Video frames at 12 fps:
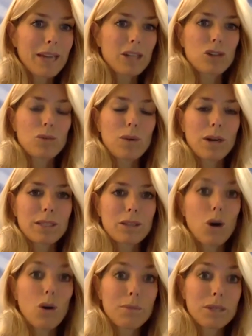I hope I
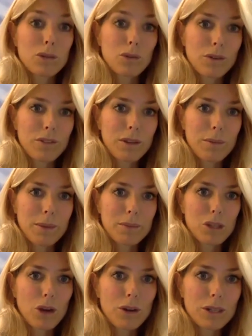managed to answer
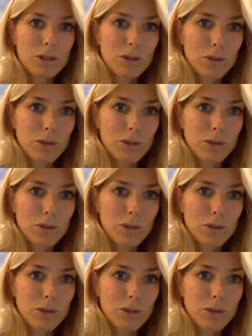almost all of them.